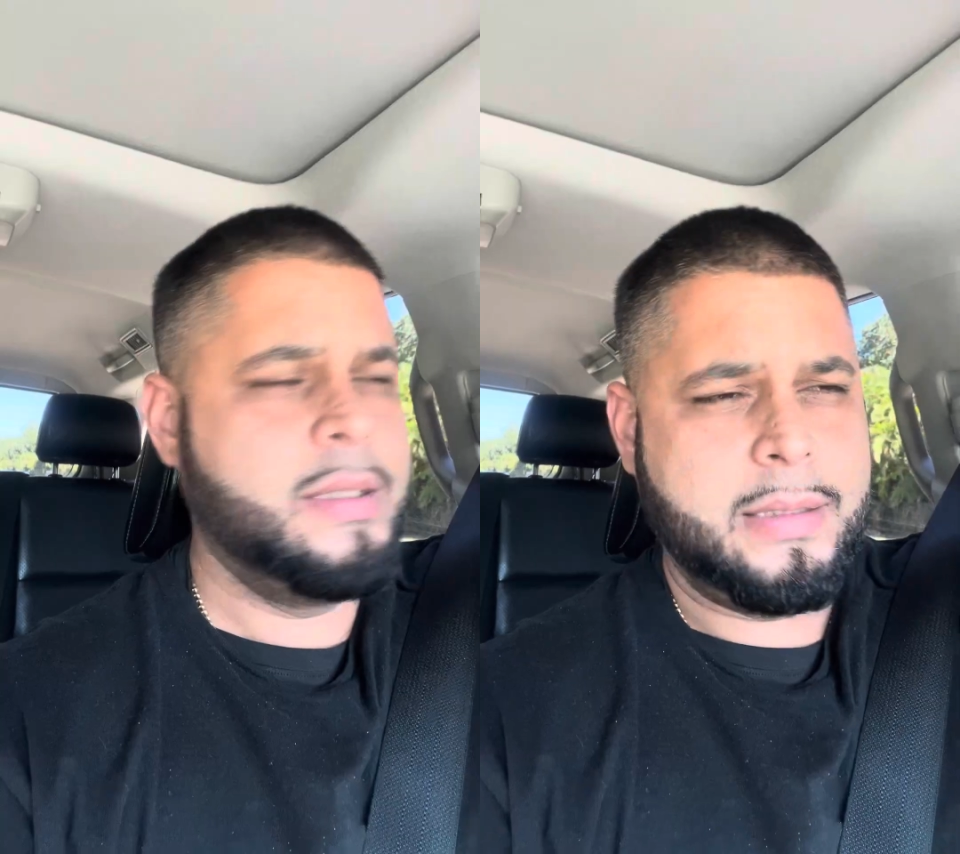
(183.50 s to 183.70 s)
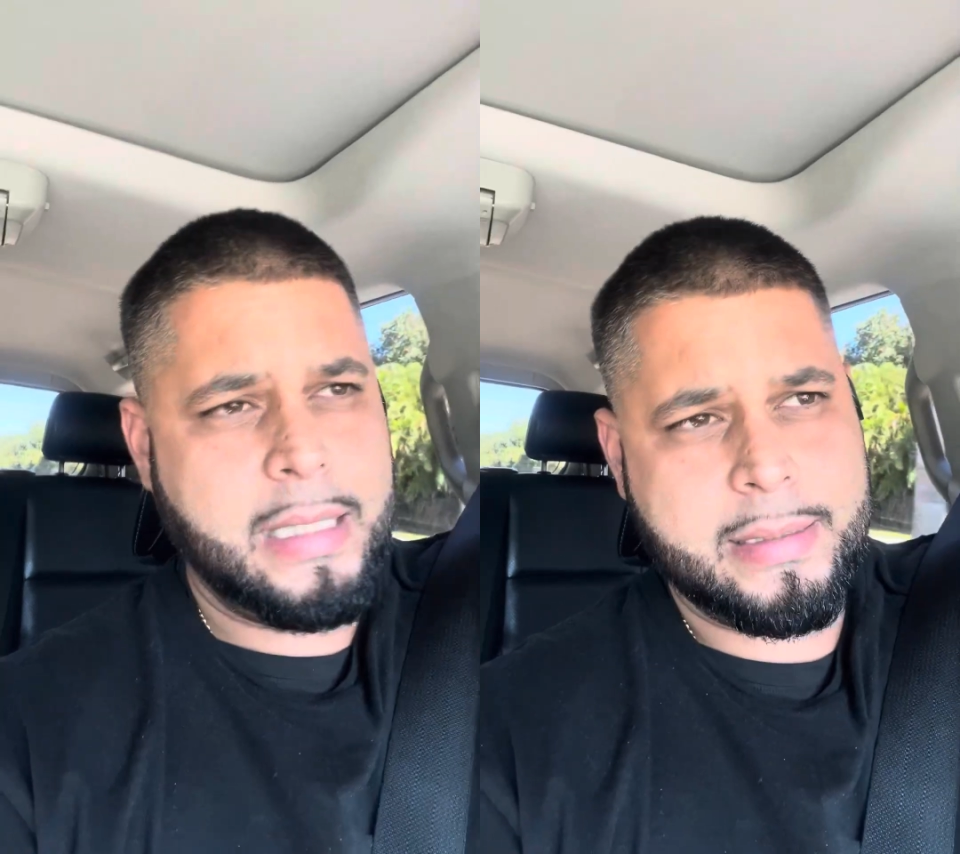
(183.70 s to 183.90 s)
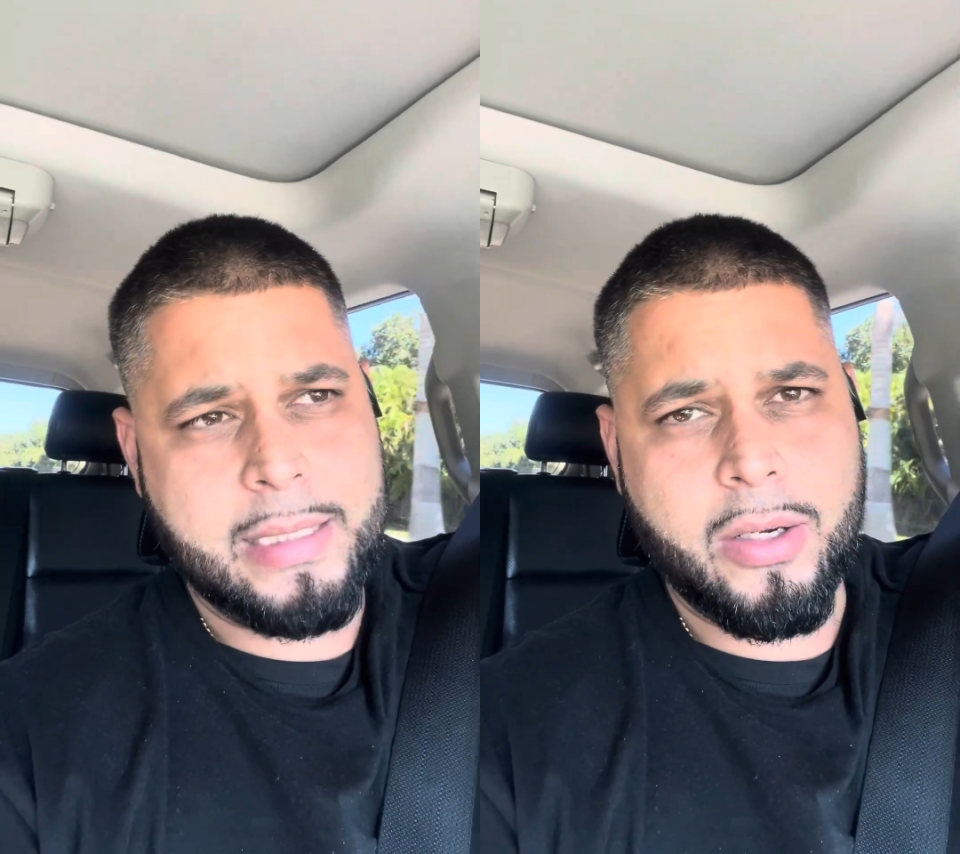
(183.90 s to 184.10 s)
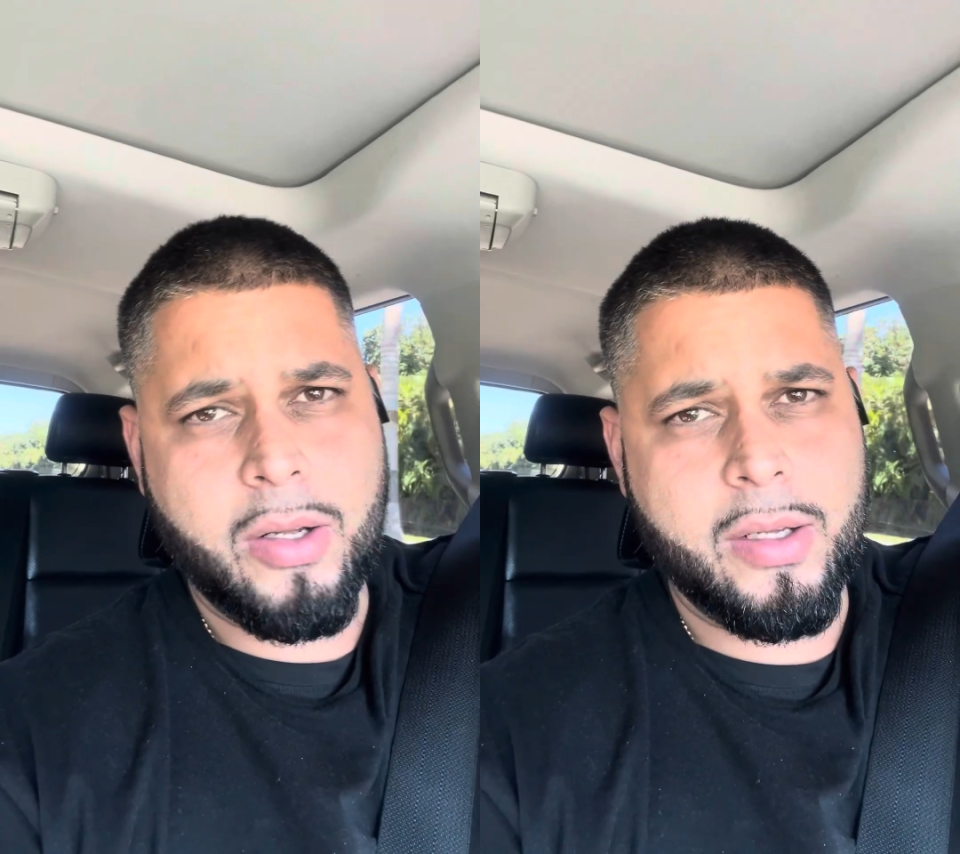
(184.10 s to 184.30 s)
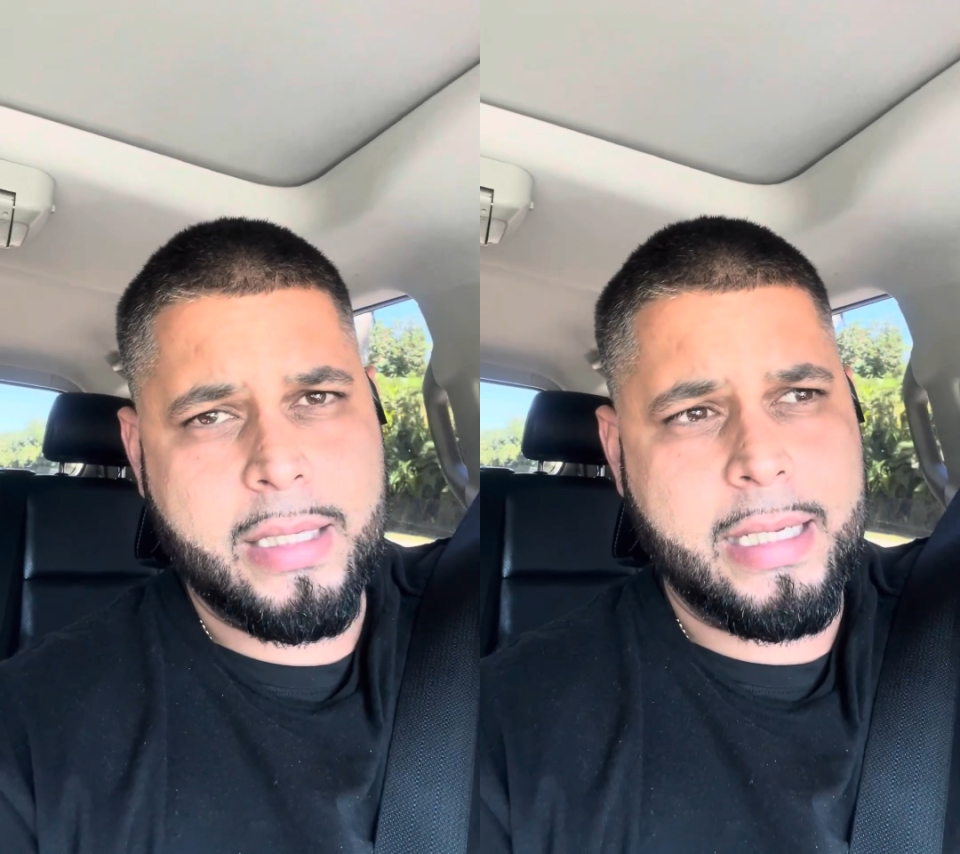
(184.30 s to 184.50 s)
That's not
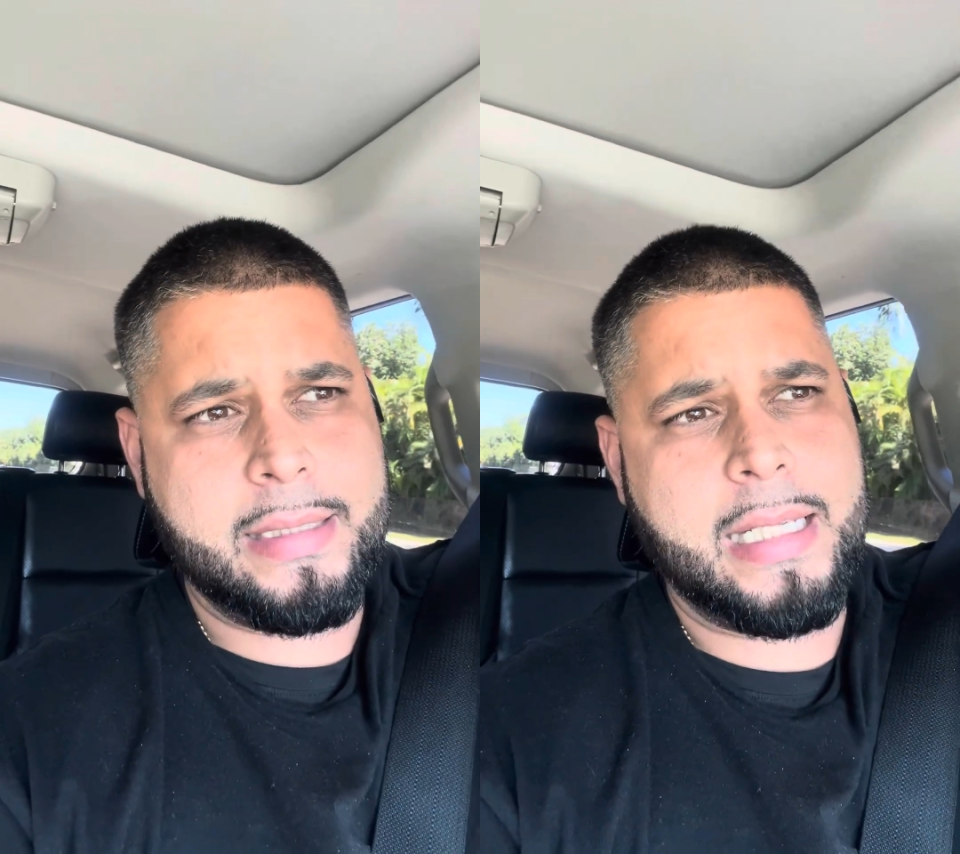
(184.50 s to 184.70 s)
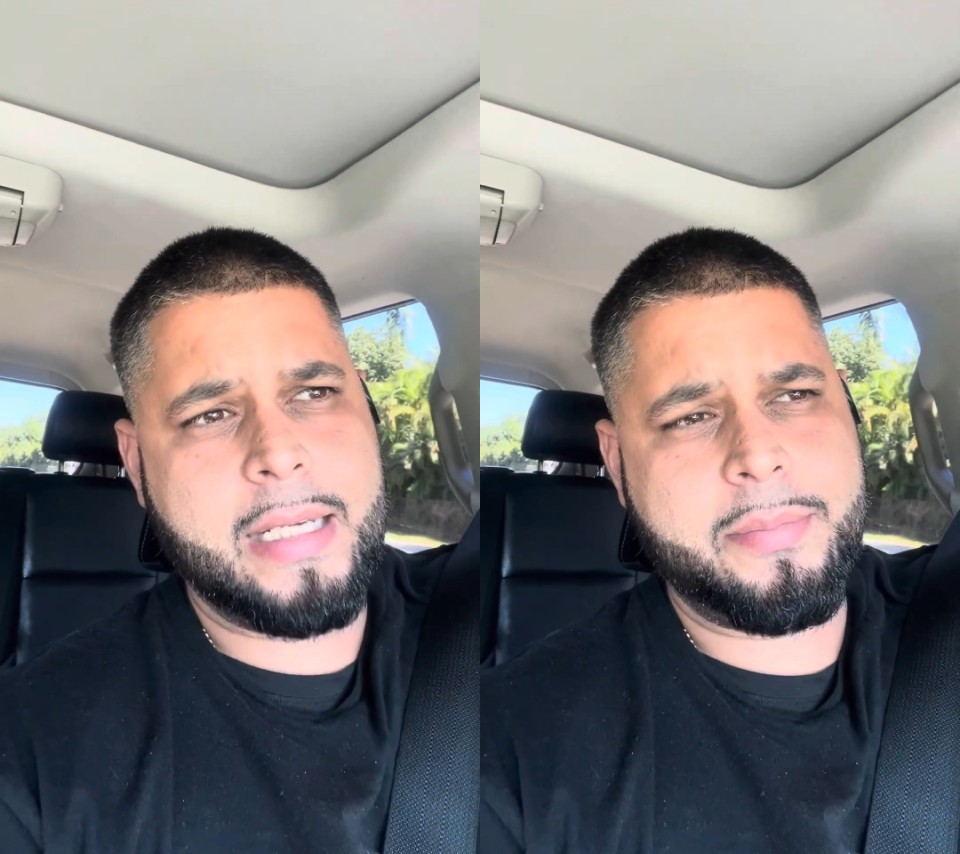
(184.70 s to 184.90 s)
all they attack,